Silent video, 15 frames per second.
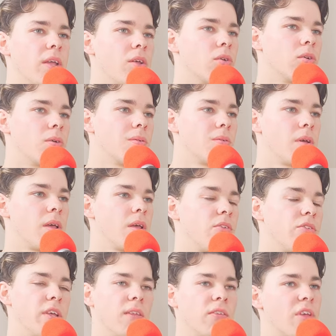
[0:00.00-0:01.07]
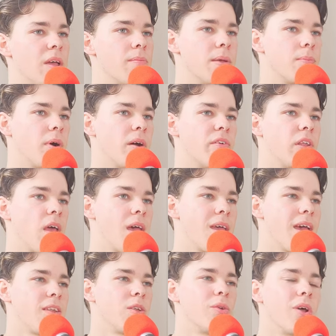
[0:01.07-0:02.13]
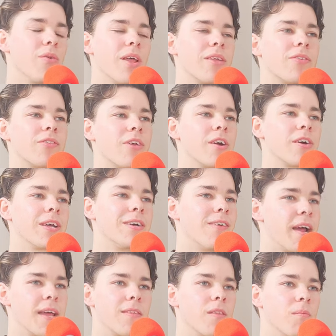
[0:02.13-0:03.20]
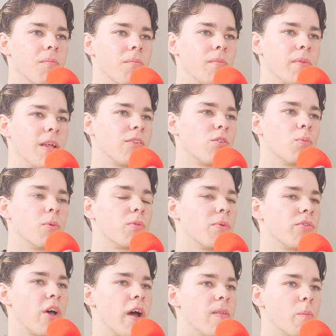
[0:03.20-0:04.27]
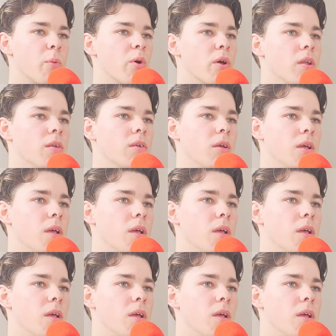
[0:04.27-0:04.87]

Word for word: you're seeing the same people every day and you don't necessarily like them. That's almost beside the point.